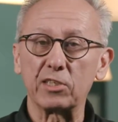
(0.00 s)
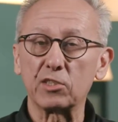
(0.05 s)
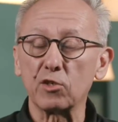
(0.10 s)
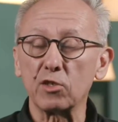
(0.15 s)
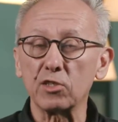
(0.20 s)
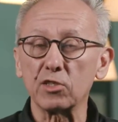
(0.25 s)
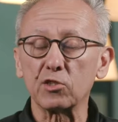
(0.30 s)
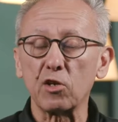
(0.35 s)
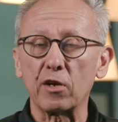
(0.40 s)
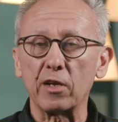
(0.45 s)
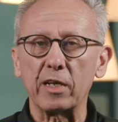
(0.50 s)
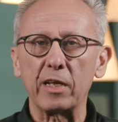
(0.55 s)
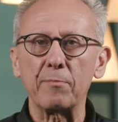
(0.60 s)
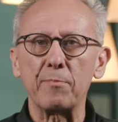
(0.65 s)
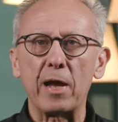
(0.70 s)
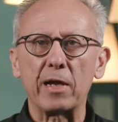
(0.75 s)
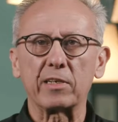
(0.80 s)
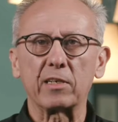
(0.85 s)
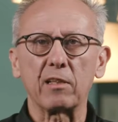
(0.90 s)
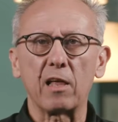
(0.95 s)
it's going to start to
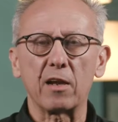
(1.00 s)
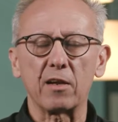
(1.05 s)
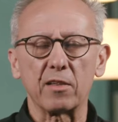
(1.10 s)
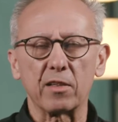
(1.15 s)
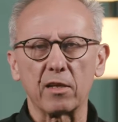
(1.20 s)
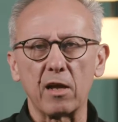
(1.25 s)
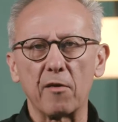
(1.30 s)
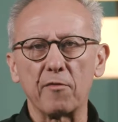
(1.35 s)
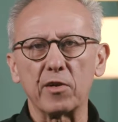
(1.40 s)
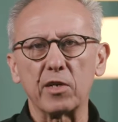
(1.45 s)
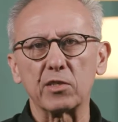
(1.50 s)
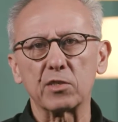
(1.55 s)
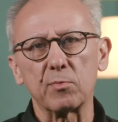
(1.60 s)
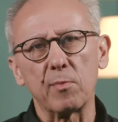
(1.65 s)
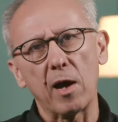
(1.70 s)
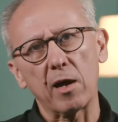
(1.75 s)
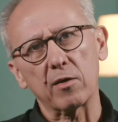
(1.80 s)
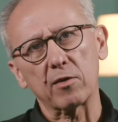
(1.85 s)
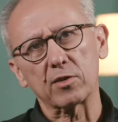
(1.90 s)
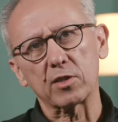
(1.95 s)
impact a lot of the governance
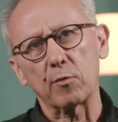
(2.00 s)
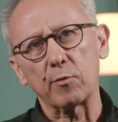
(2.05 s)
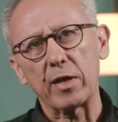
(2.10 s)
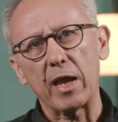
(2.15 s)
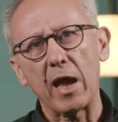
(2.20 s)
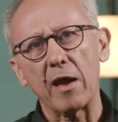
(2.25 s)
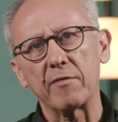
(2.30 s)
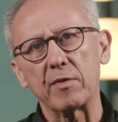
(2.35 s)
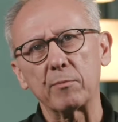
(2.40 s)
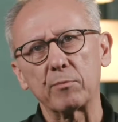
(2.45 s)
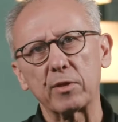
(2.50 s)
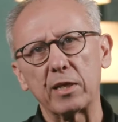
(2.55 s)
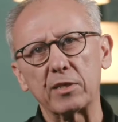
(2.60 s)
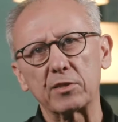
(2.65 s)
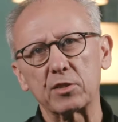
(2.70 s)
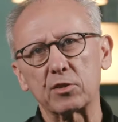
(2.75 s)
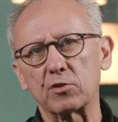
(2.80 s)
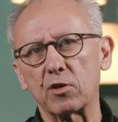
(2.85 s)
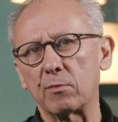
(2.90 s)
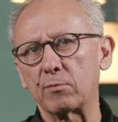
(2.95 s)
models that we have in
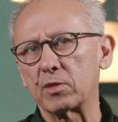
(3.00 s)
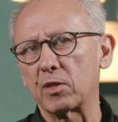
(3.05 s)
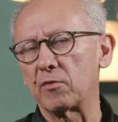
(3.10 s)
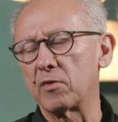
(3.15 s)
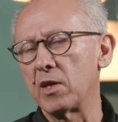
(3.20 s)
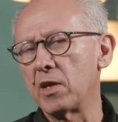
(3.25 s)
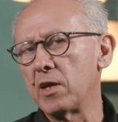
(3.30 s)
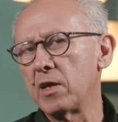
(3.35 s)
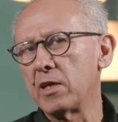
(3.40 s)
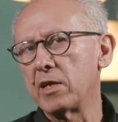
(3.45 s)
place in terms of